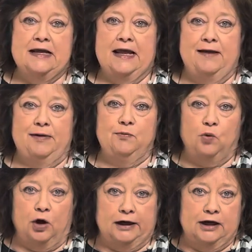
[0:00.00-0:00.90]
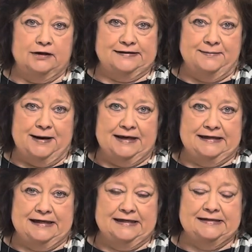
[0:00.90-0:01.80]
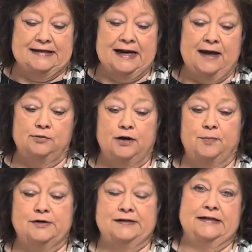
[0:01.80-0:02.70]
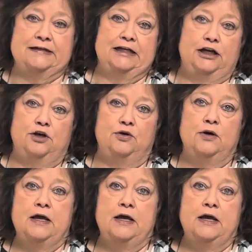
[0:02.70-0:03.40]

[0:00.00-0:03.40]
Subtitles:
and been working on some ideas that I'm going to present to you